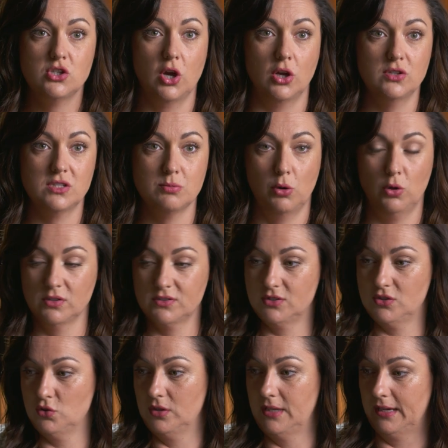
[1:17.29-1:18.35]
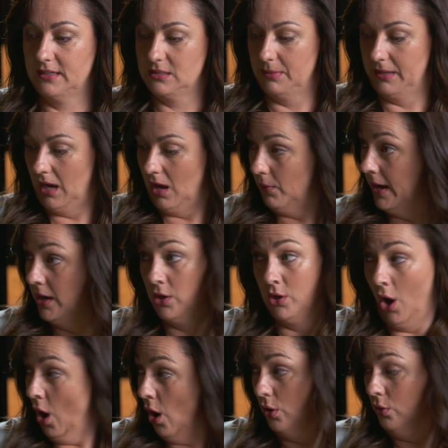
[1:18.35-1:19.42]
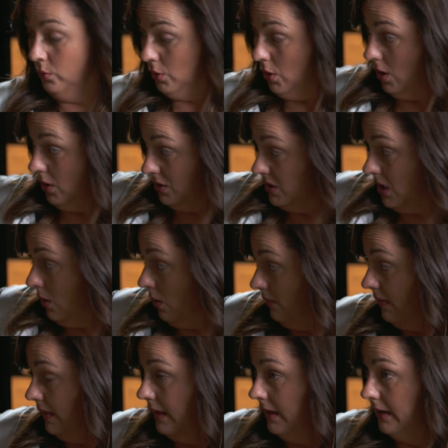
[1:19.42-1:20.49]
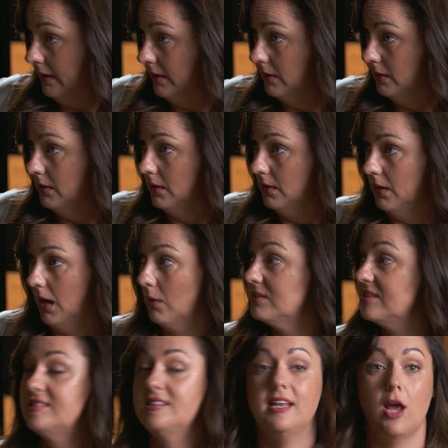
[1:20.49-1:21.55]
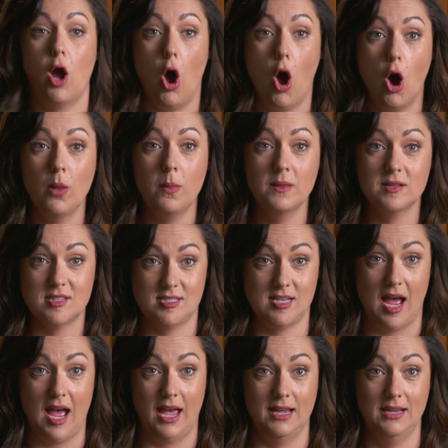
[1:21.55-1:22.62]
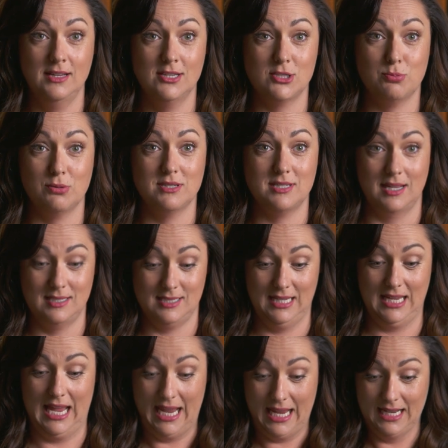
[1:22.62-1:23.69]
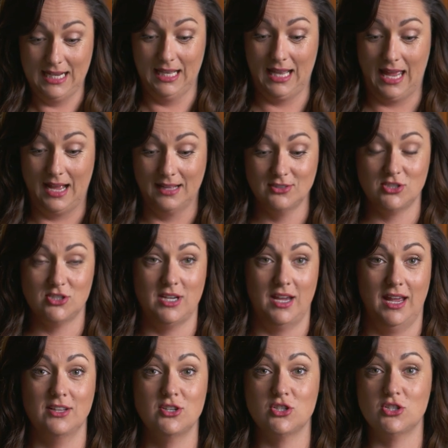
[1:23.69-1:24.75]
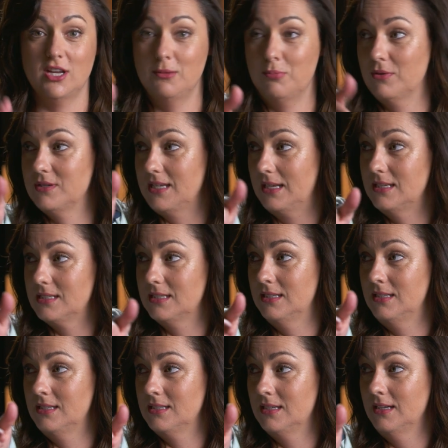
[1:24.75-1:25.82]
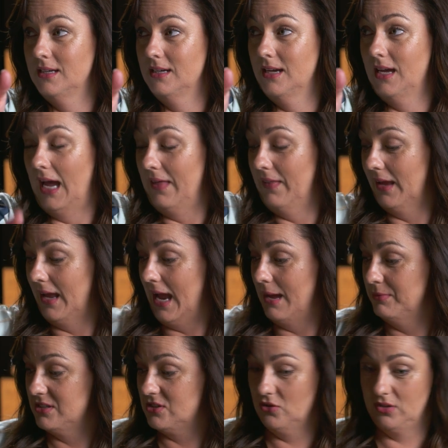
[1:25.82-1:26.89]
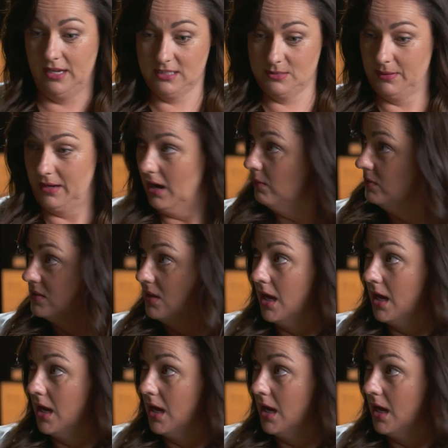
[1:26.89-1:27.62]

Joan Smalls stood next to me, and I went, no, go over there. I was sitting on the stage presenting in a lounge chair and she presented and then came and stood next to me and I was